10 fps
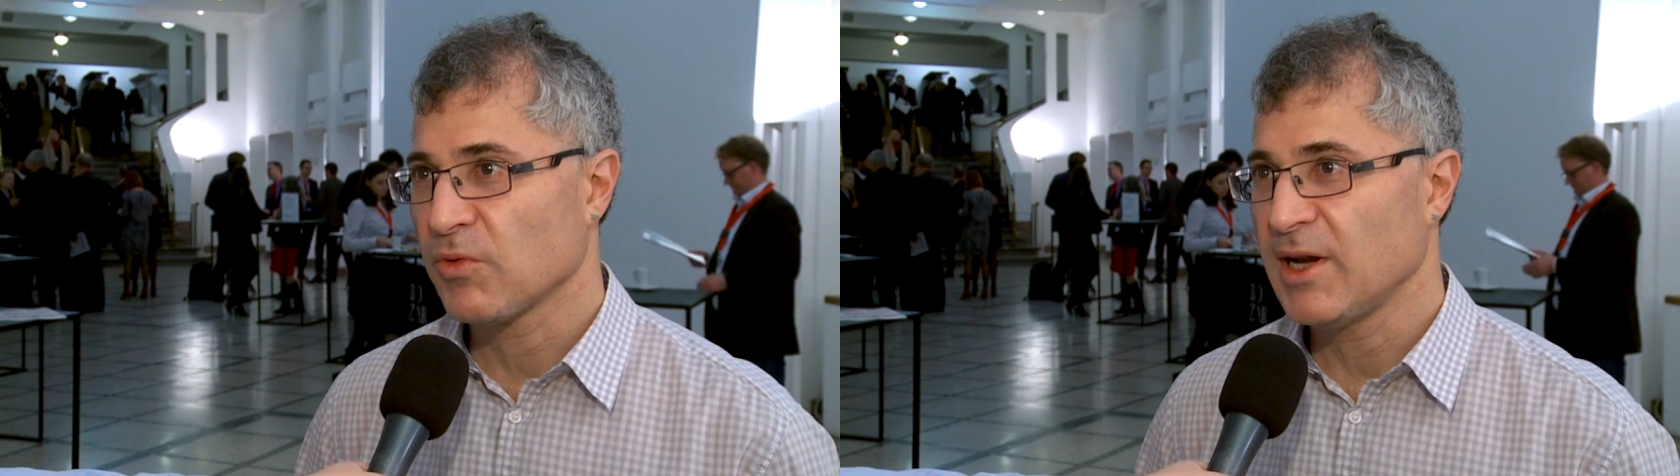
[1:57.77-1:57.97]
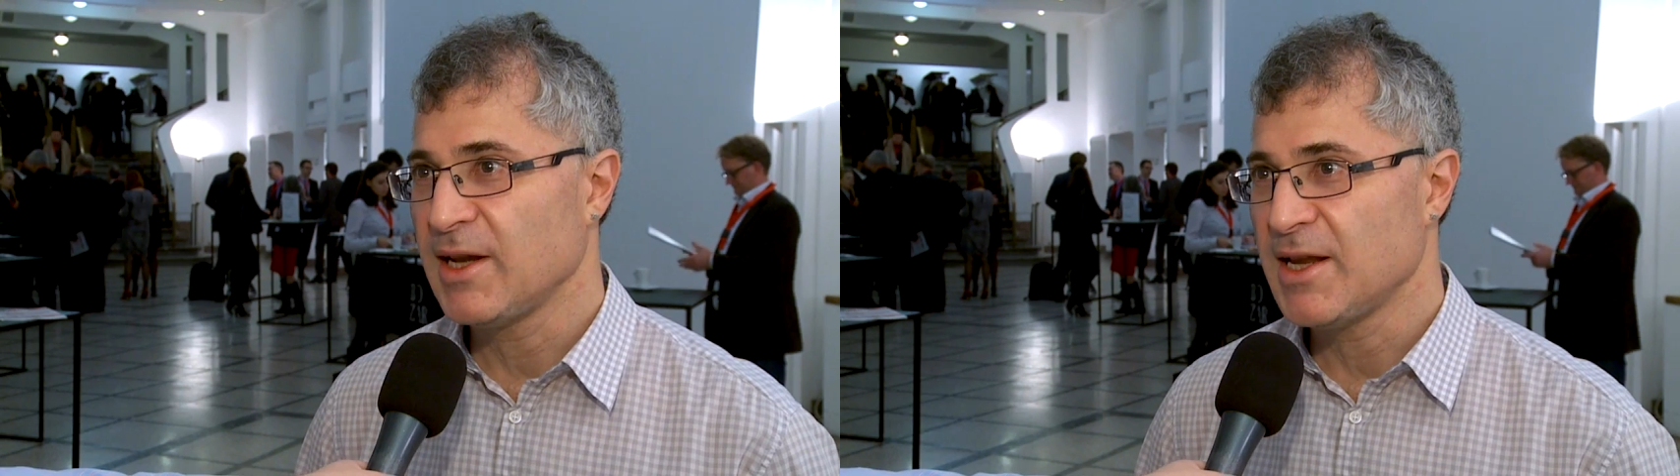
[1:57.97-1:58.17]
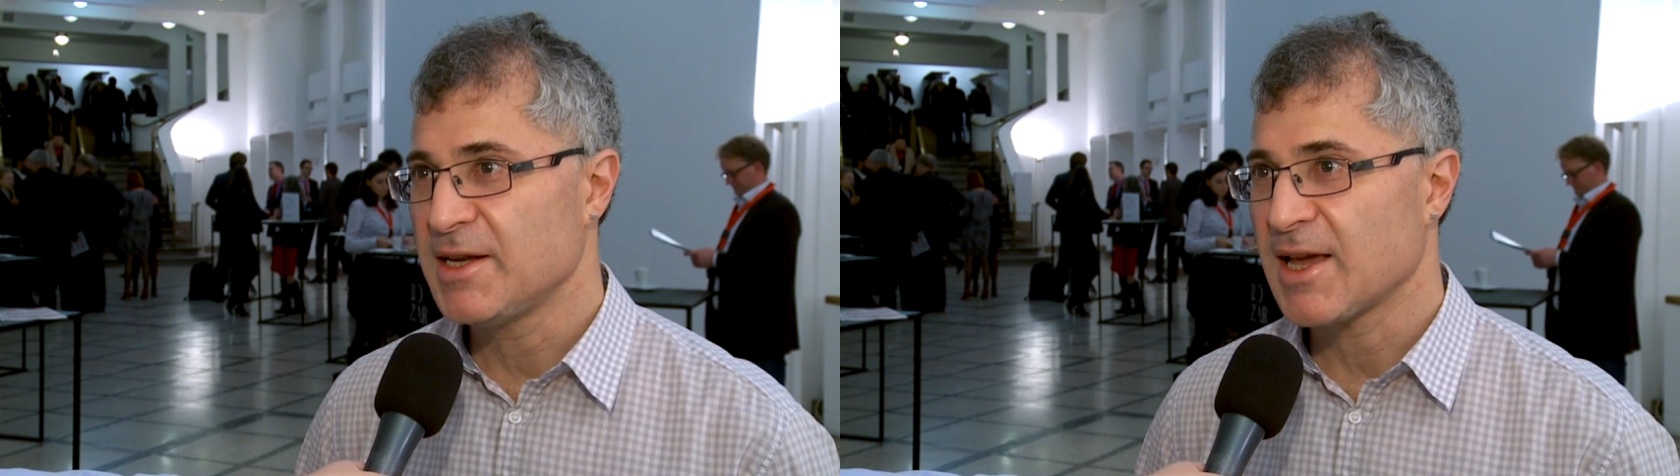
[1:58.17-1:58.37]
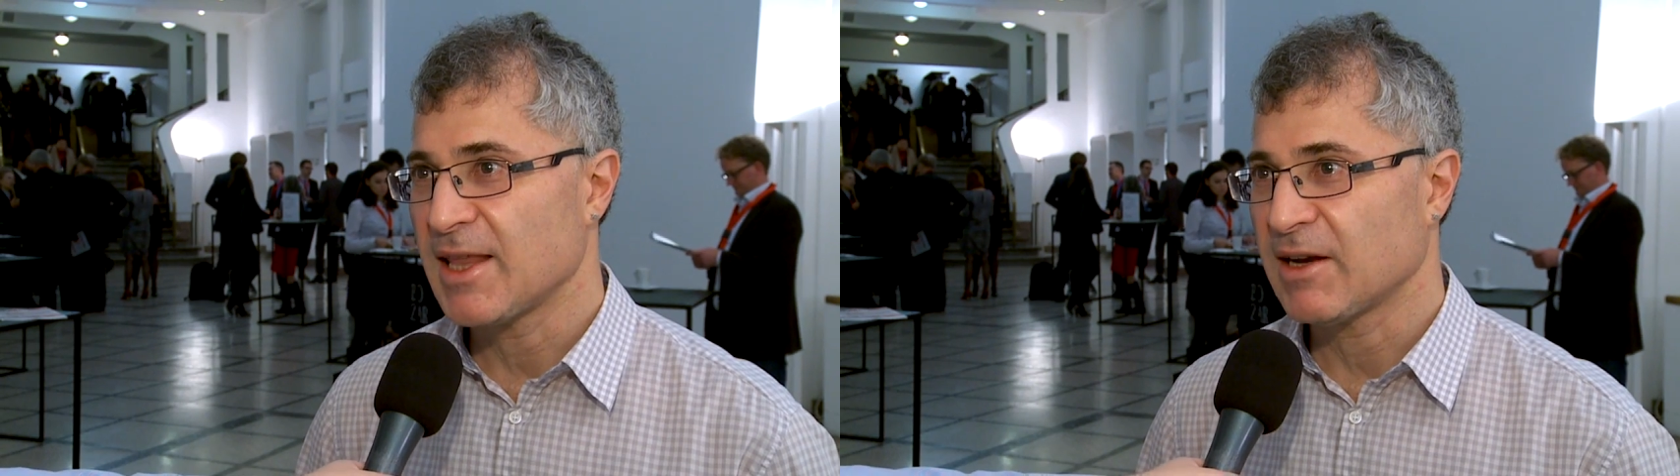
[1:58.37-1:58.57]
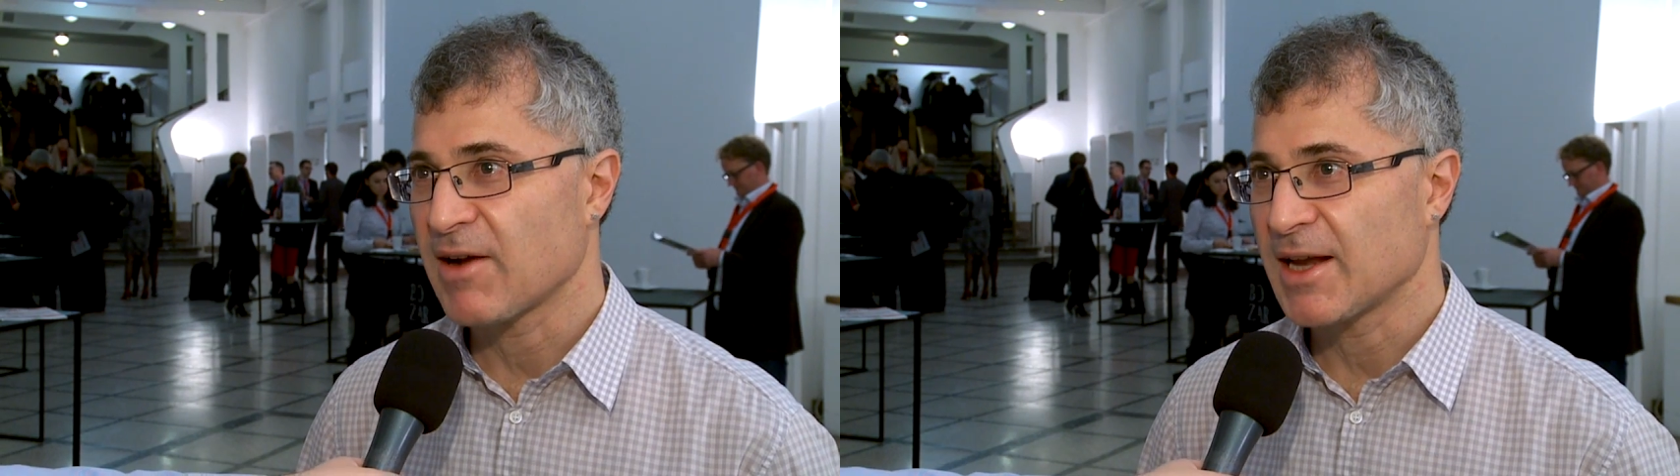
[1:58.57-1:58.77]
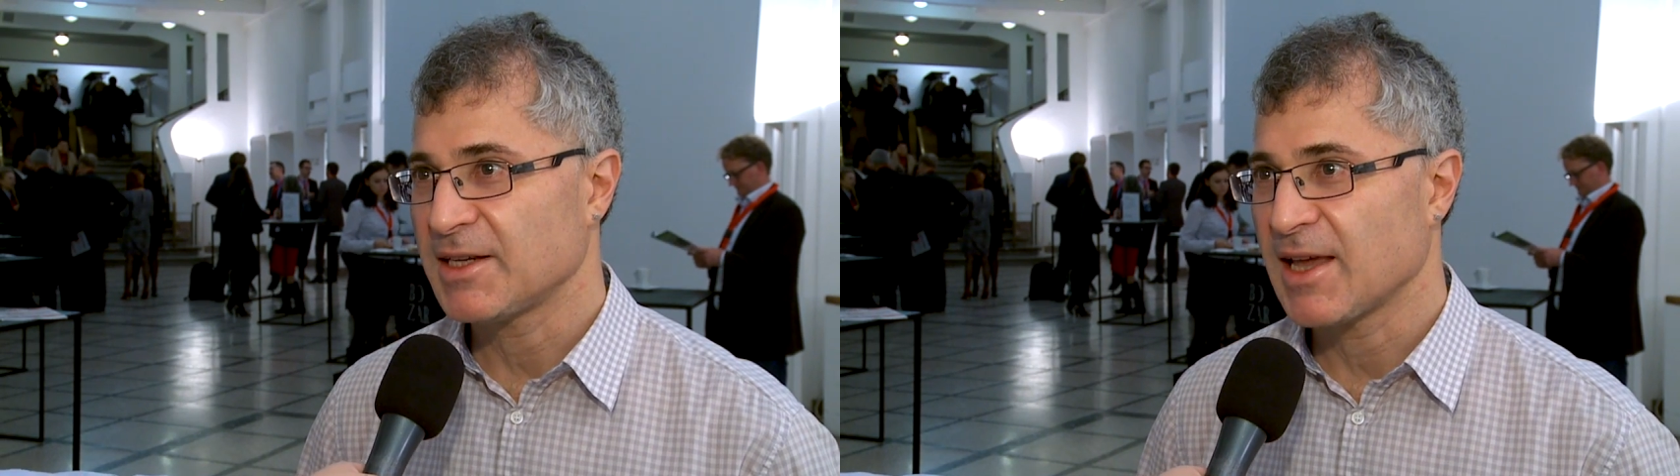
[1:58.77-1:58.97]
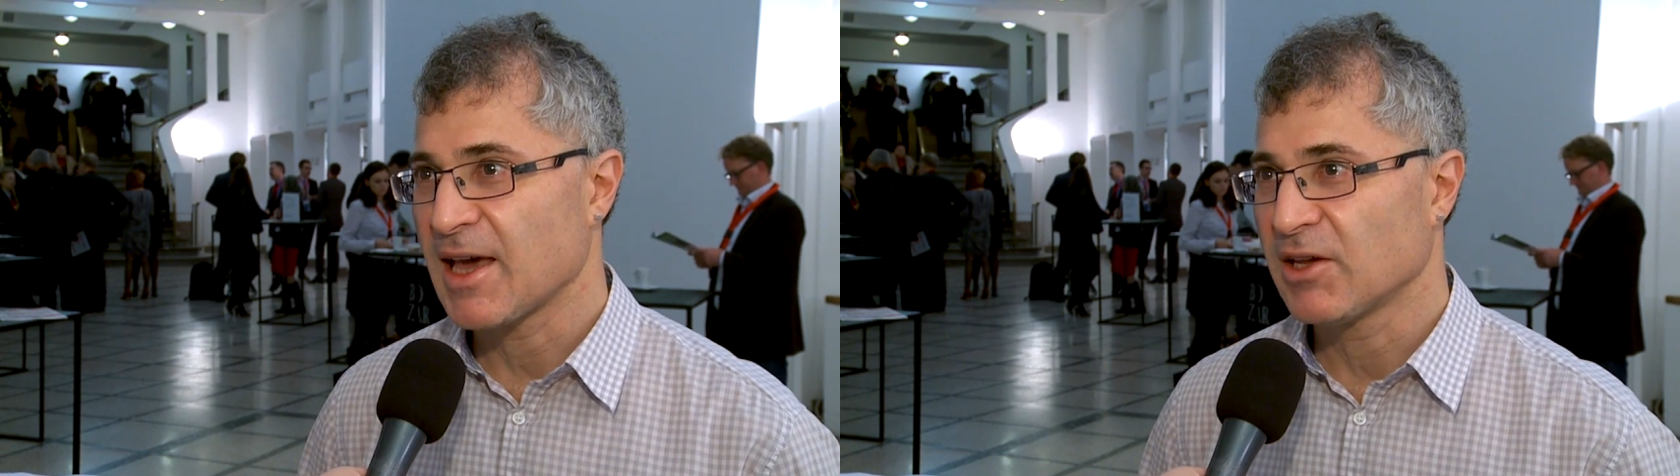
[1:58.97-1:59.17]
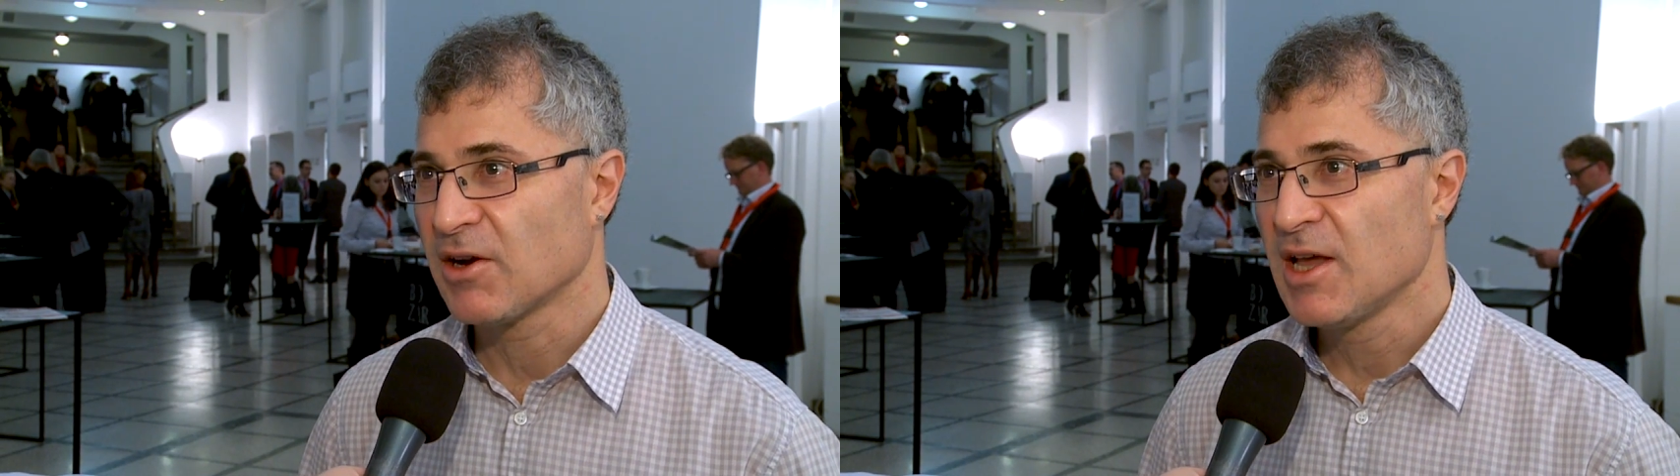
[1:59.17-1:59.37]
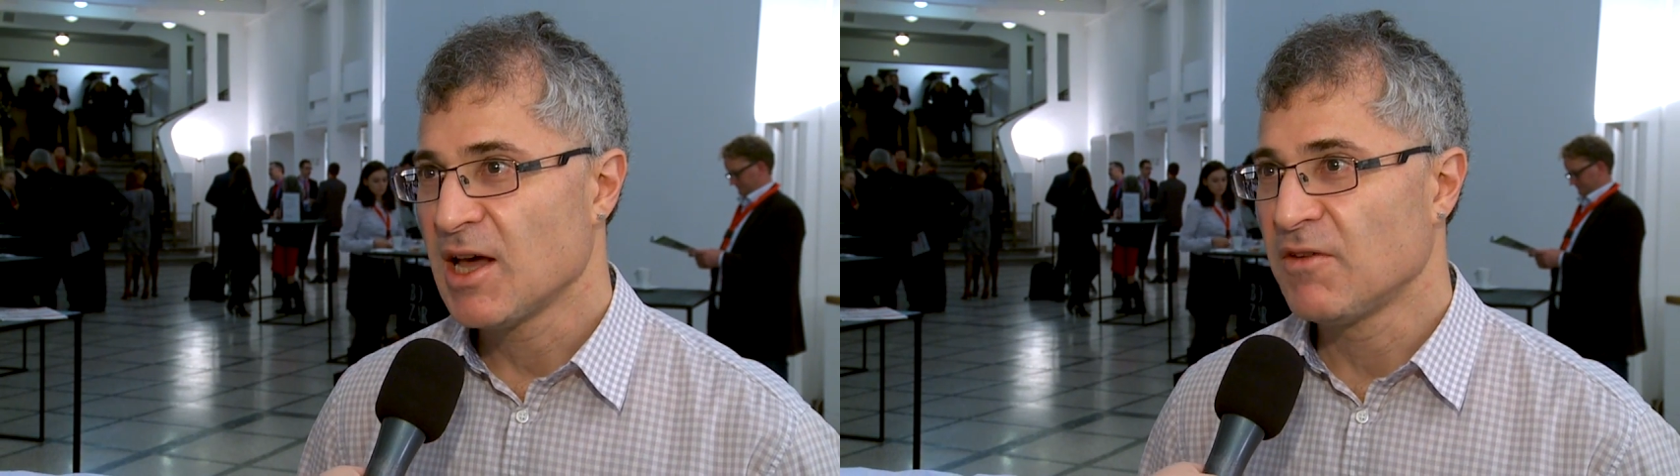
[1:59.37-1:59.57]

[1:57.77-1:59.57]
really need to get their act together